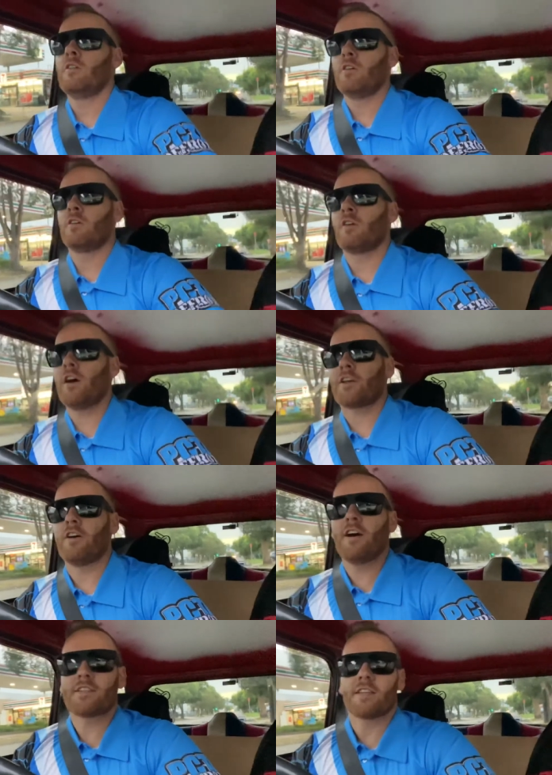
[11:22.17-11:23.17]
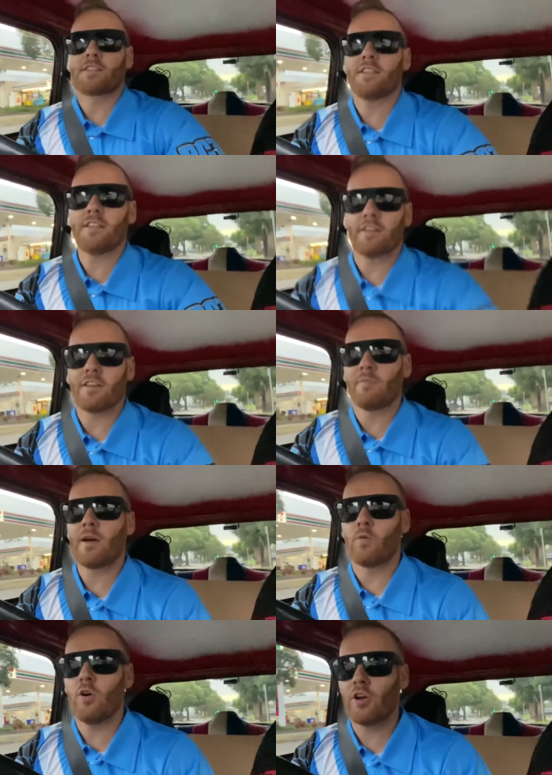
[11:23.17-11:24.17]
Alright guys, that's it. I'm
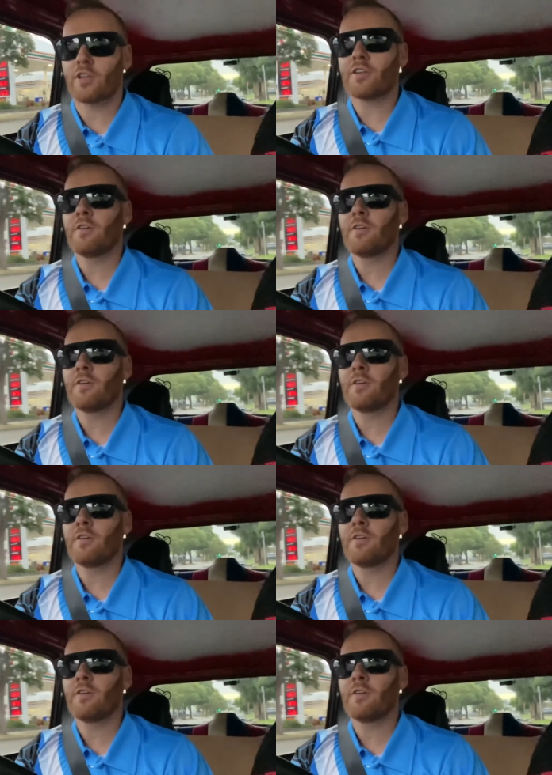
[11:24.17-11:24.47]
at work.